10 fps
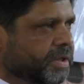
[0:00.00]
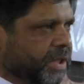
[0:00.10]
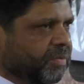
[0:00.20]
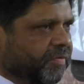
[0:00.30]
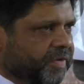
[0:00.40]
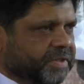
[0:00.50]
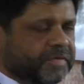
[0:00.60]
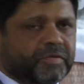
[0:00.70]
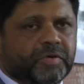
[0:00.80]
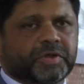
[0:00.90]
Some of us,
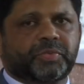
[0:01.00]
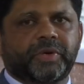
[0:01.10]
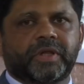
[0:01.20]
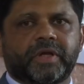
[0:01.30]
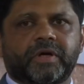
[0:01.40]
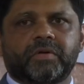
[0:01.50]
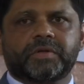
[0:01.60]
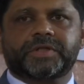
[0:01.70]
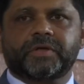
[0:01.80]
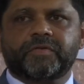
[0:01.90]
of course, went there
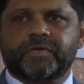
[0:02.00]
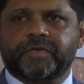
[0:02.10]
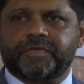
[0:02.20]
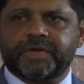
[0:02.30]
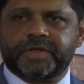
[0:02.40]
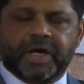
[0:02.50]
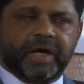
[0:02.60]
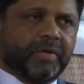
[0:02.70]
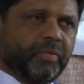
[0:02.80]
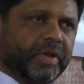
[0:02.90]
also. For the first,
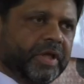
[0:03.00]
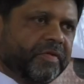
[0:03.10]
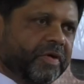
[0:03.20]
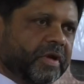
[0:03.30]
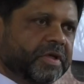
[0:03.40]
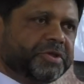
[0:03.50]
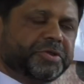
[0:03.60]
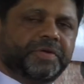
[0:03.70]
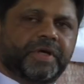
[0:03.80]
I went there for at least two